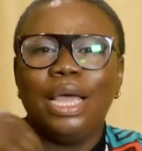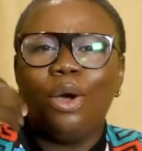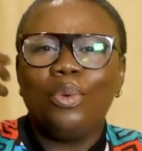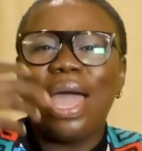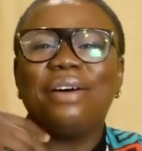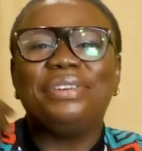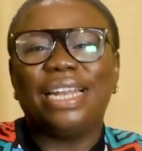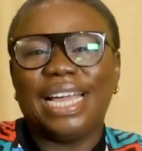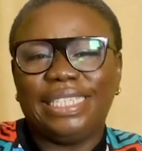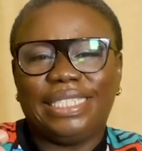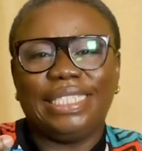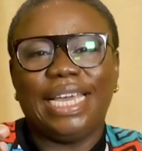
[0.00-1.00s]
we have an
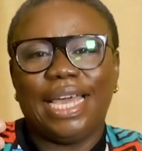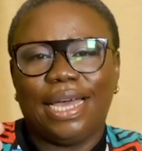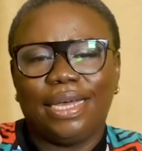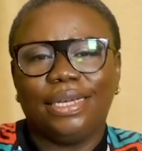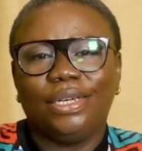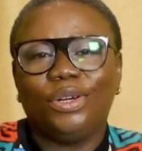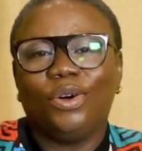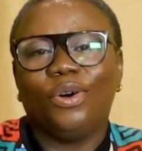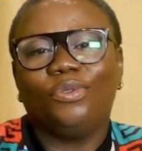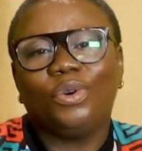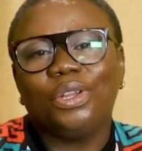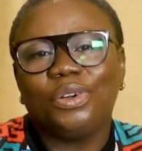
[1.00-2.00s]
idea
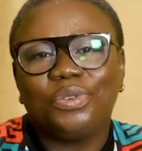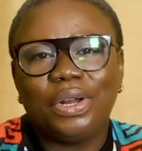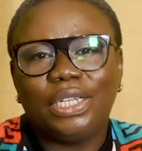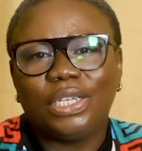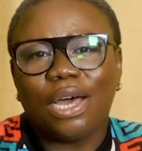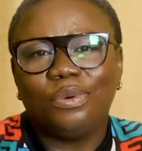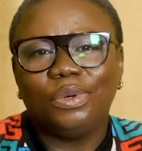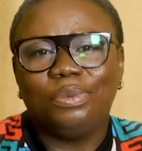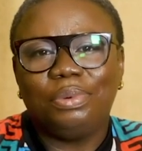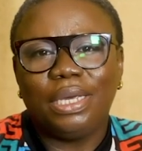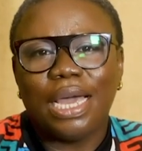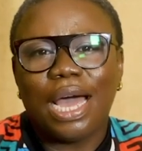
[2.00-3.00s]
of what a great child would
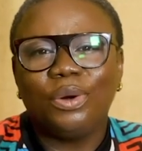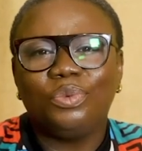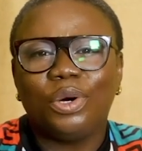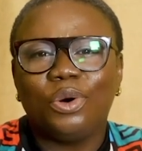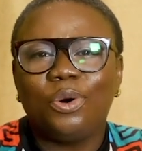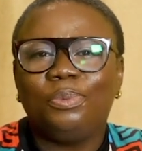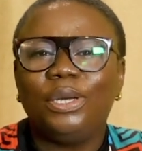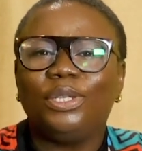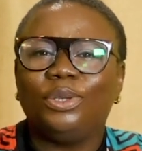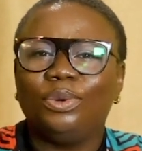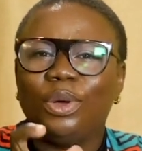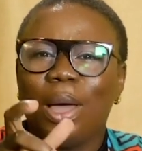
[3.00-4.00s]
be, and we're hoping
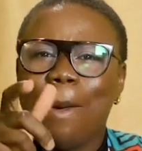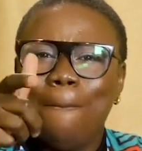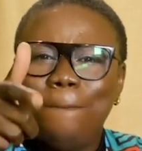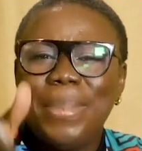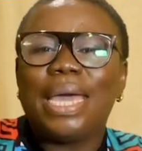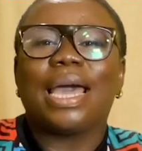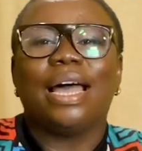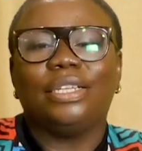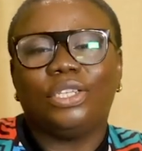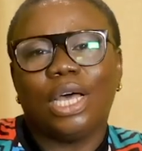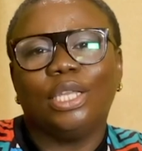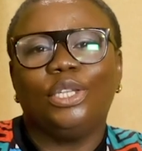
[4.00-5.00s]
to make our
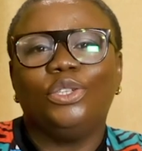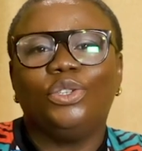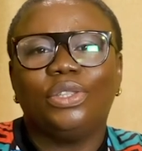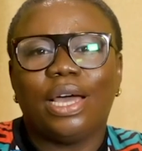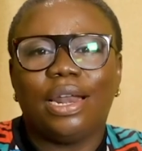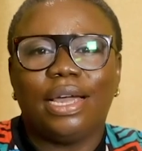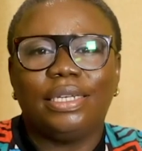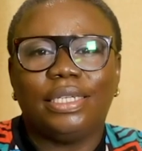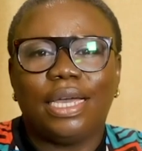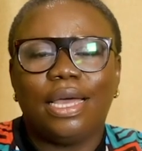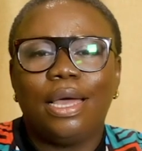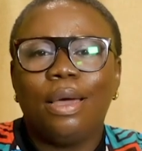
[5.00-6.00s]
child into that
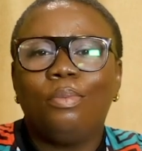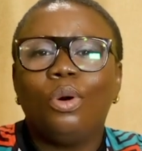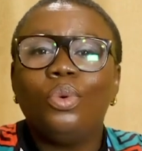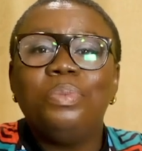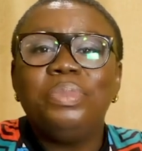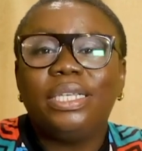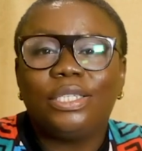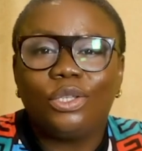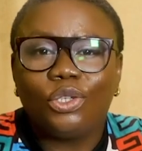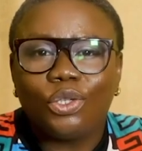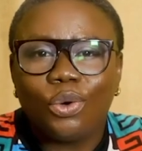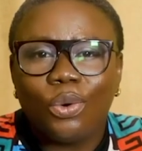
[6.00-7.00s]
idea, but we miss the
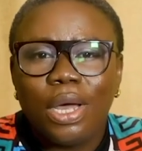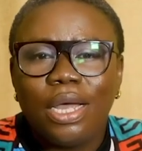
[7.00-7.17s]
show.